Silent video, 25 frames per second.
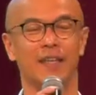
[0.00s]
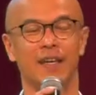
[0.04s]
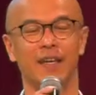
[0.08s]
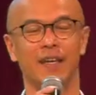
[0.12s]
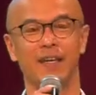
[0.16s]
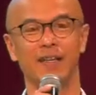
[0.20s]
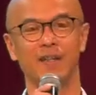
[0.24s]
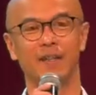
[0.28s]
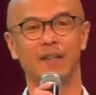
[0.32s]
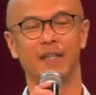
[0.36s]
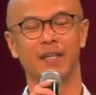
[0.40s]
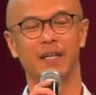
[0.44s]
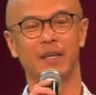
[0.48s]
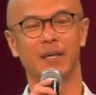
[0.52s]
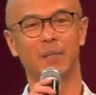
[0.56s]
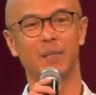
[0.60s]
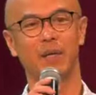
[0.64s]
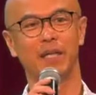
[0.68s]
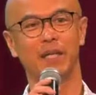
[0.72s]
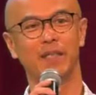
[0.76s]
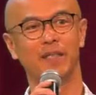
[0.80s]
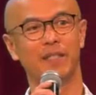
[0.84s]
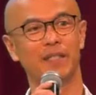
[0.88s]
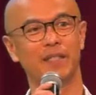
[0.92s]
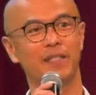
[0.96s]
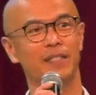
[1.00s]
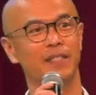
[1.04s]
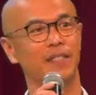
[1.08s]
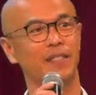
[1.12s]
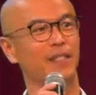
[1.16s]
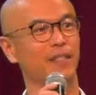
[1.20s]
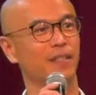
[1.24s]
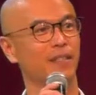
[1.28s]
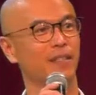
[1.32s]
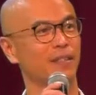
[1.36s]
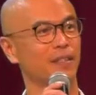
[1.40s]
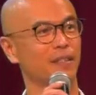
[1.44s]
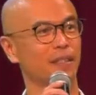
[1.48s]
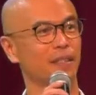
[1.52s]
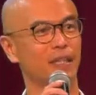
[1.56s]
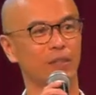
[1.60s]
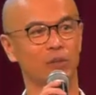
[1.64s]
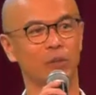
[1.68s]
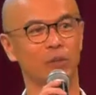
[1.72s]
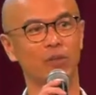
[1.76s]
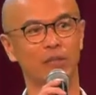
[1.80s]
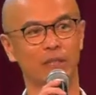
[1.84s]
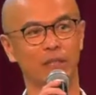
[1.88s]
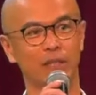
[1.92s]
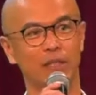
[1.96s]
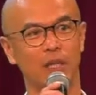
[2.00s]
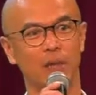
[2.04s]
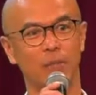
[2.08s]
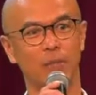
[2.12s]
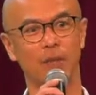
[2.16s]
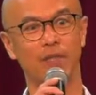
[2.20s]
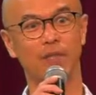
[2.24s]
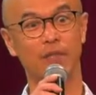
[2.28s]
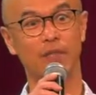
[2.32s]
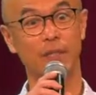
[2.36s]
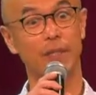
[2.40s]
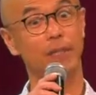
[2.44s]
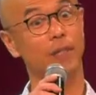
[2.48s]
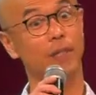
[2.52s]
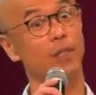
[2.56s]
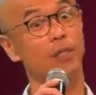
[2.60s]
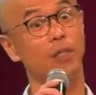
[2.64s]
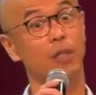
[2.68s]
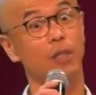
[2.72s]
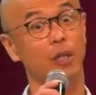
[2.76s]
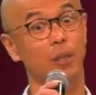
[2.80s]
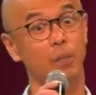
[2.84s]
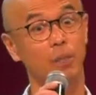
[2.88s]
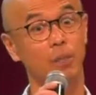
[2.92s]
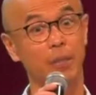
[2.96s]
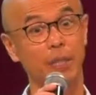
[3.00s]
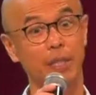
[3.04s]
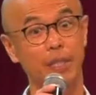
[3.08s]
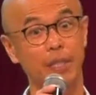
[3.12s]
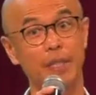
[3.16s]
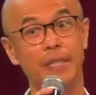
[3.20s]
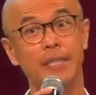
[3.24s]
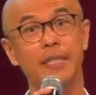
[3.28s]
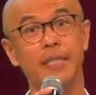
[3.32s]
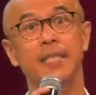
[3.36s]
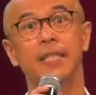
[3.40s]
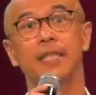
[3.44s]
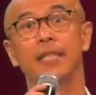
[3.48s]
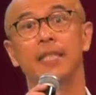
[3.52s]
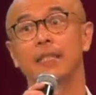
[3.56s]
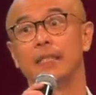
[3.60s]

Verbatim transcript: And, uh, but this year, I don't think there will be physical copies.